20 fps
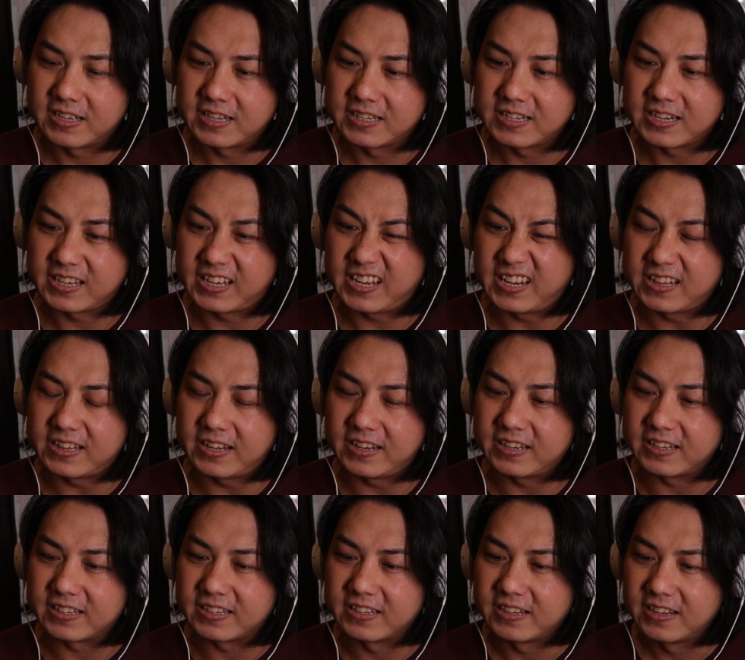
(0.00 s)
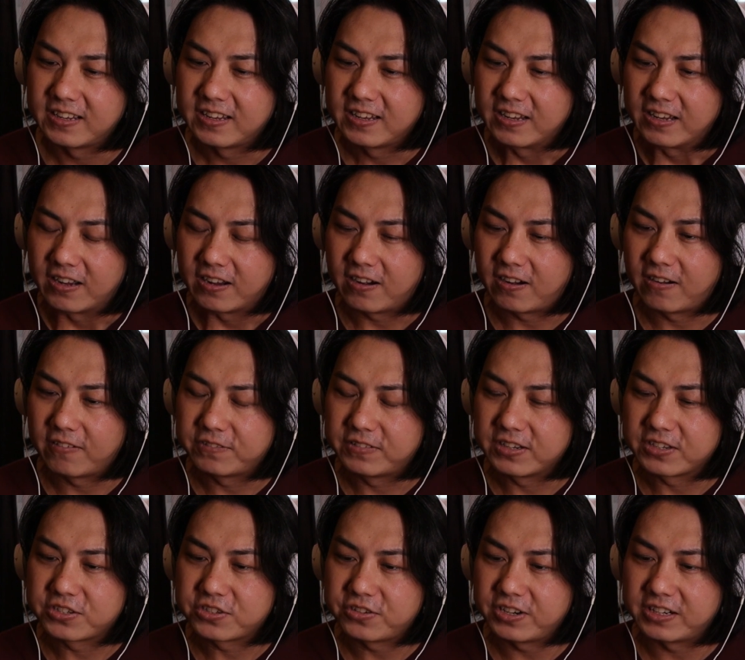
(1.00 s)
the hitting of
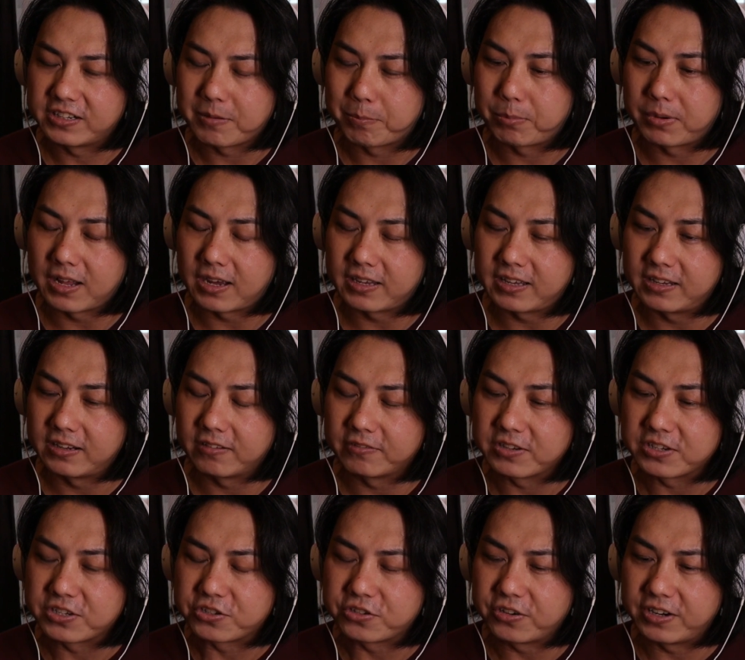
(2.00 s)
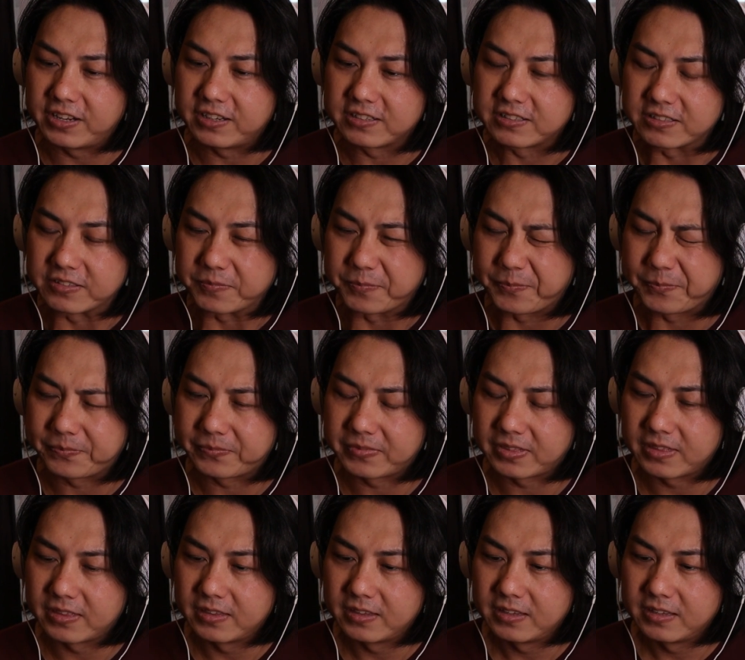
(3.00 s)
the string, the plucking of the strings,
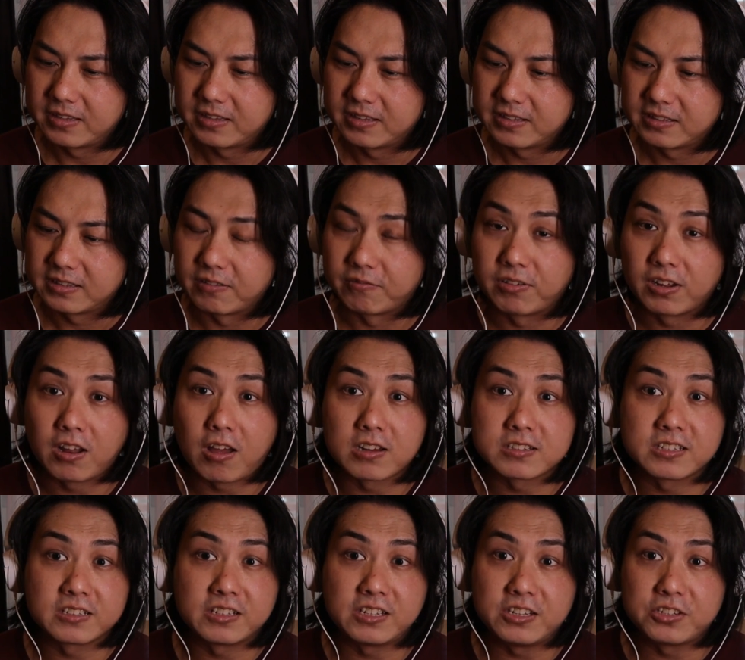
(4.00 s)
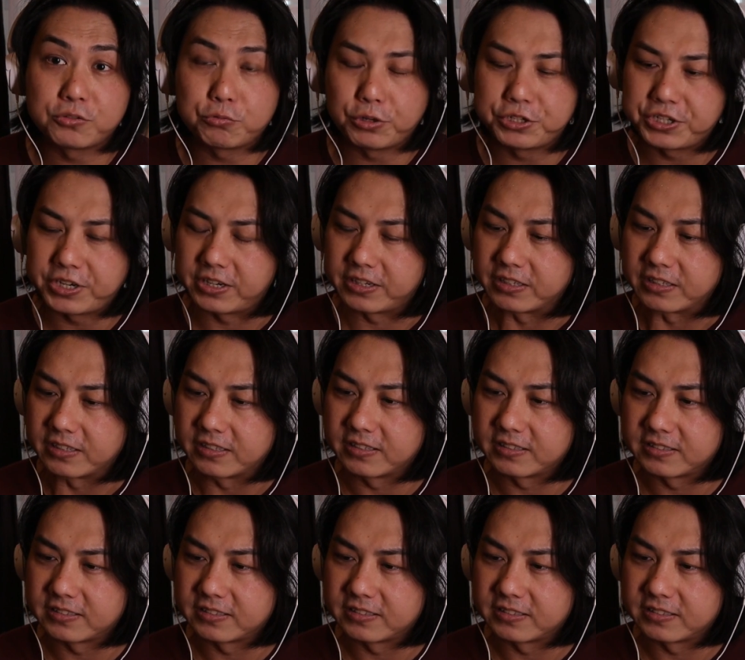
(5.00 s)
the velocity switching.